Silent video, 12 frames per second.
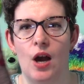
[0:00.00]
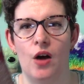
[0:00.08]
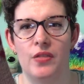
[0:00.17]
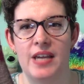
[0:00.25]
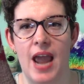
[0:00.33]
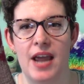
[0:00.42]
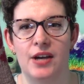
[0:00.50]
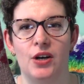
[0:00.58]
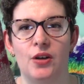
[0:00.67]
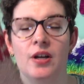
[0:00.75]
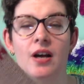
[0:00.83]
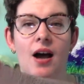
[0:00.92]
the
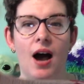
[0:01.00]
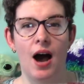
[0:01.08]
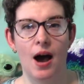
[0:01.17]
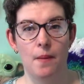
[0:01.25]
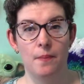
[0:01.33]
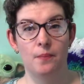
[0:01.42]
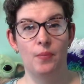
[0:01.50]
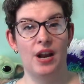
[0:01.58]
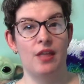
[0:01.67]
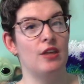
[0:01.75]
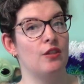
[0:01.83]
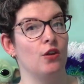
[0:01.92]
ankle. But I
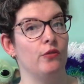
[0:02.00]
think they're